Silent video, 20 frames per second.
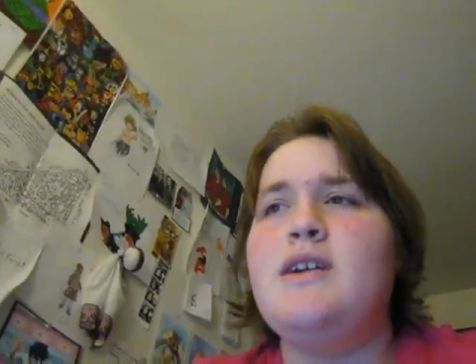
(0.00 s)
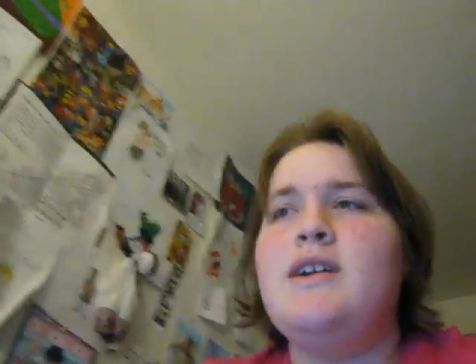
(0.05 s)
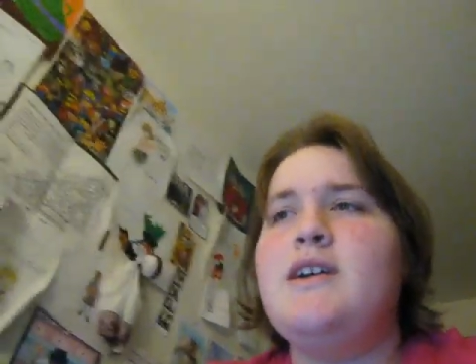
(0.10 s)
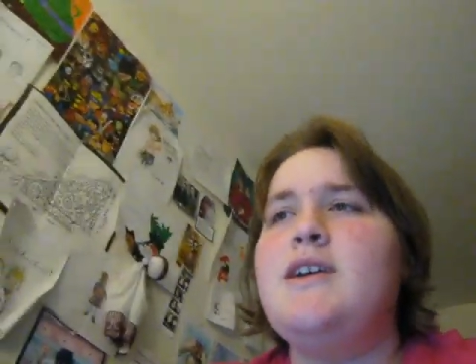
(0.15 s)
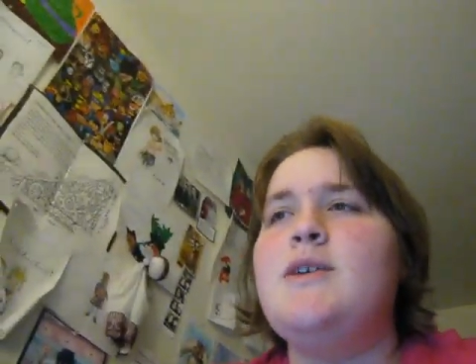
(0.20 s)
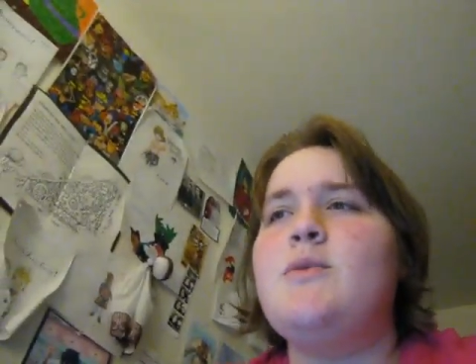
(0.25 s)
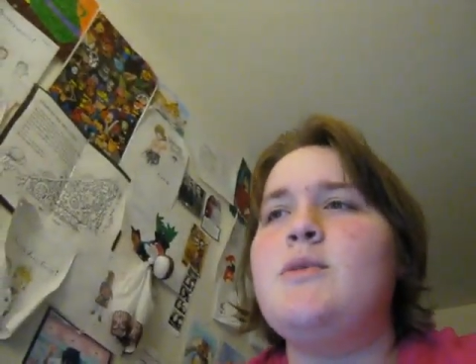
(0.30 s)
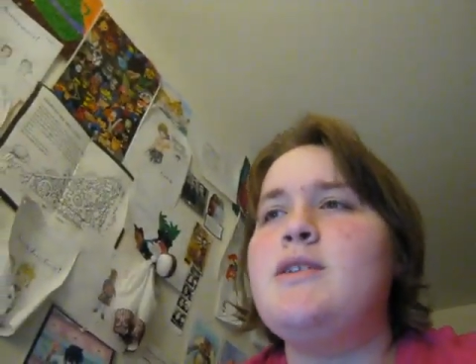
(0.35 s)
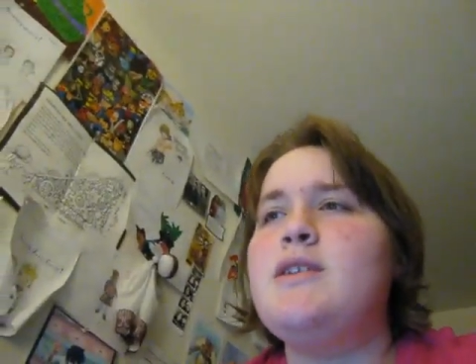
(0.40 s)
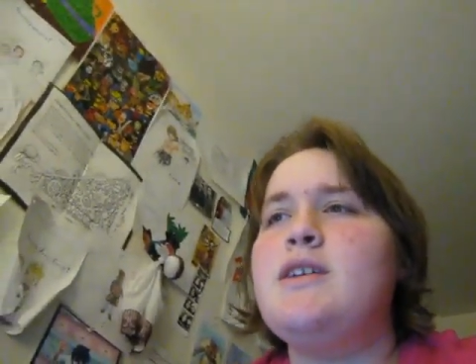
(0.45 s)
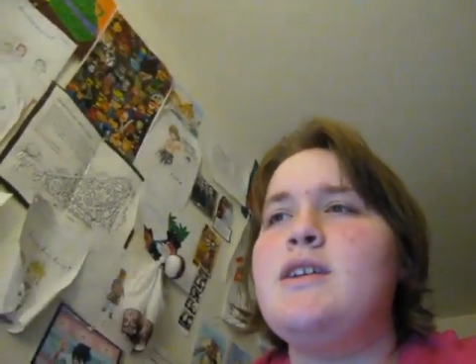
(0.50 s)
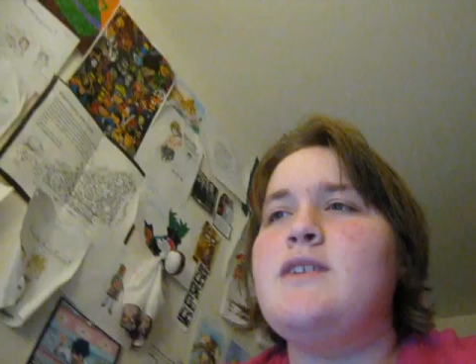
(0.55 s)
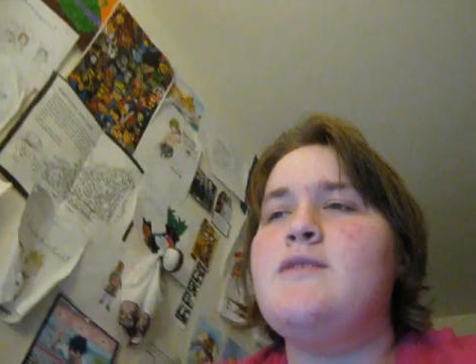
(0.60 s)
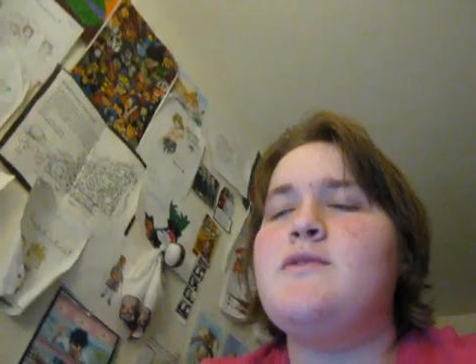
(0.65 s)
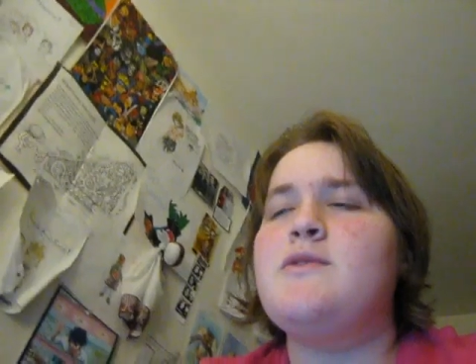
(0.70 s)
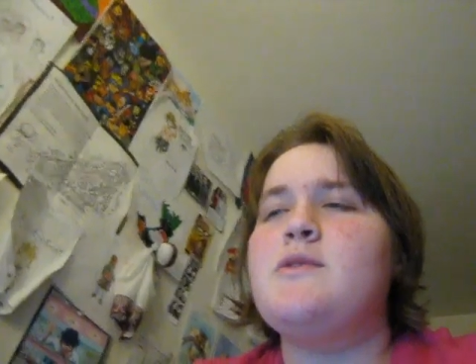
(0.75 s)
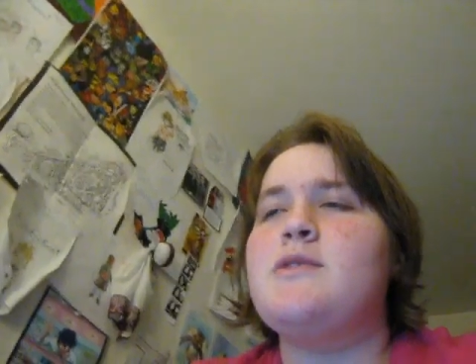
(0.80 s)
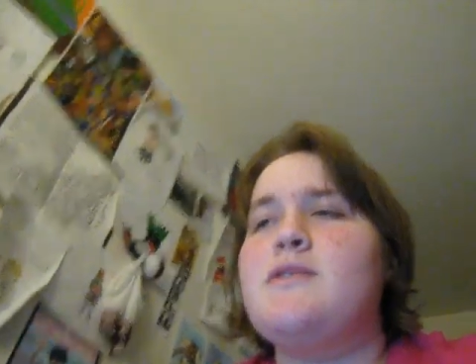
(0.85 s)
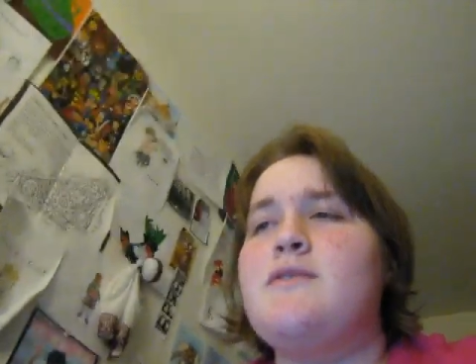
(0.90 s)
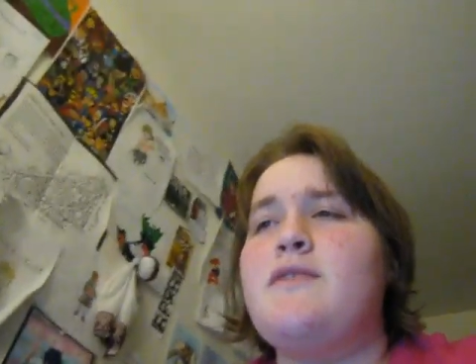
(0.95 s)
he wouldn't give
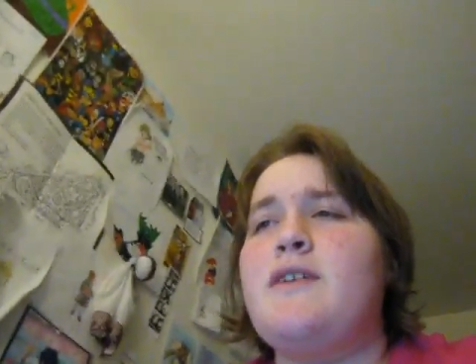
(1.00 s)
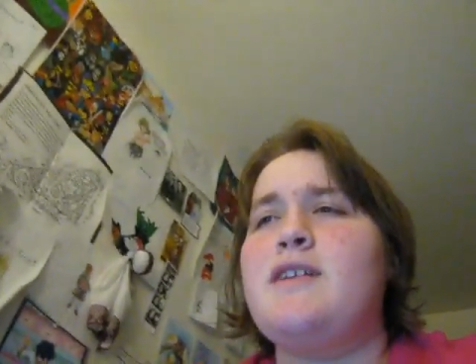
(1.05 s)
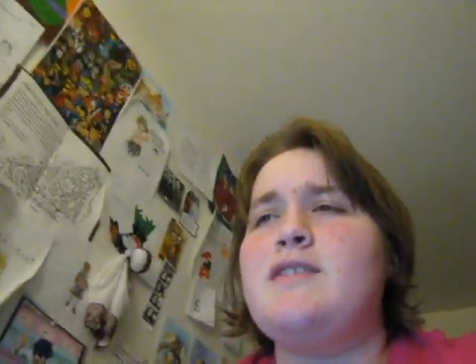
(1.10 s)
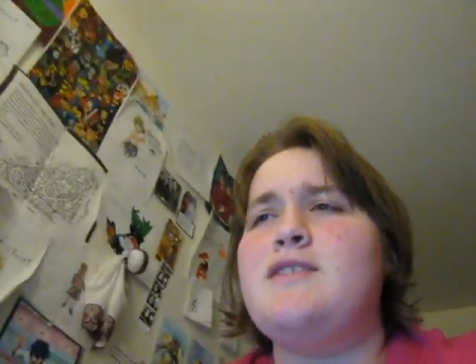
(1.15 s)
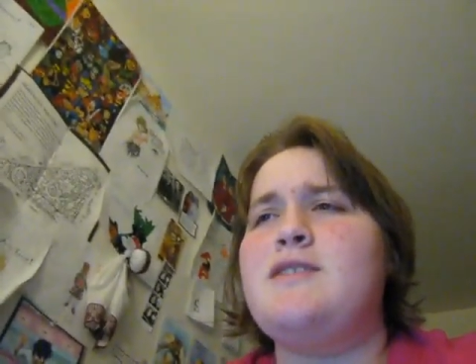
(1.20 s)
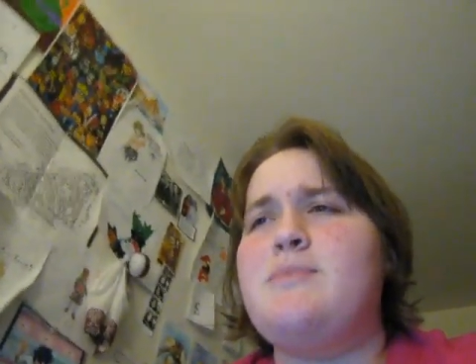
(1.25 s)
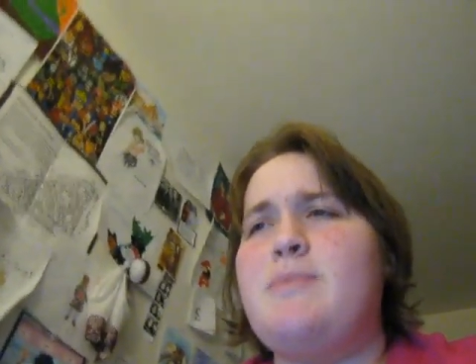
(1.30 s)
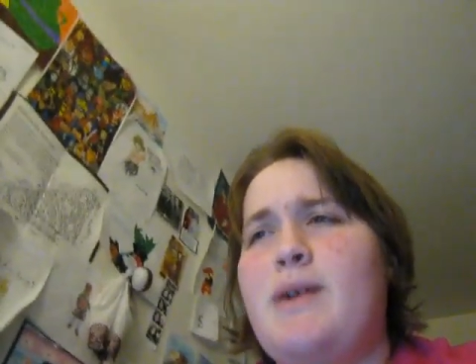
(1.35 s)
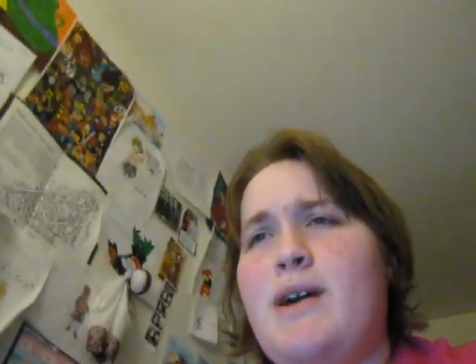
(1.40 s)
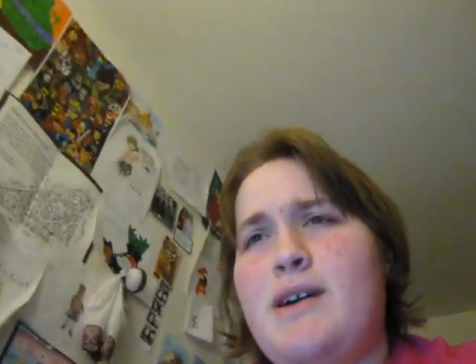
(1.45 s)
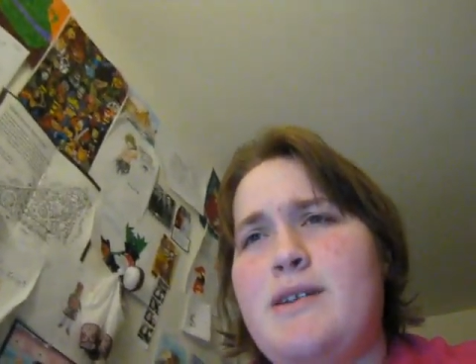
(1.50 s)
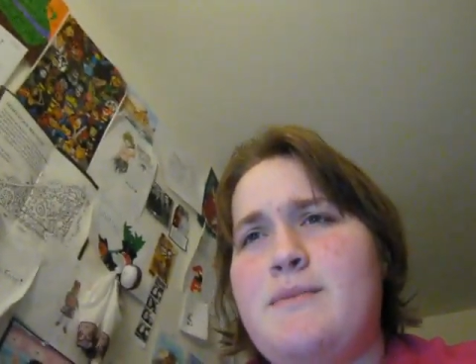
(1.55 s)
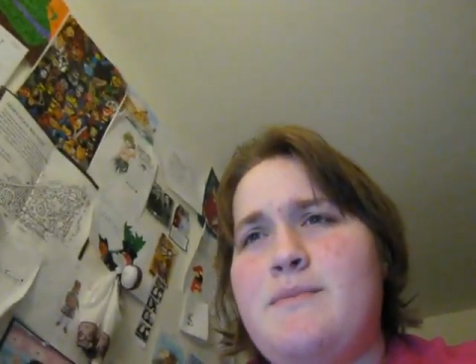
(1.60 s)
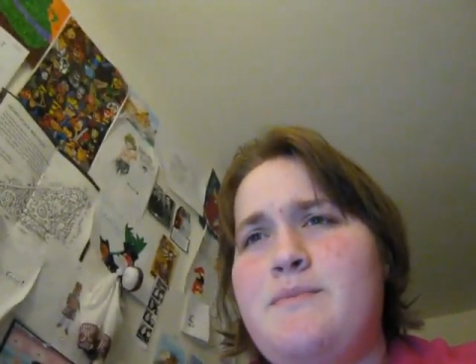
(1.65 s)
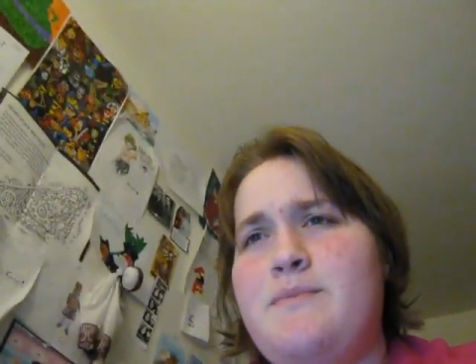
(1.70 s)
you a defined spot.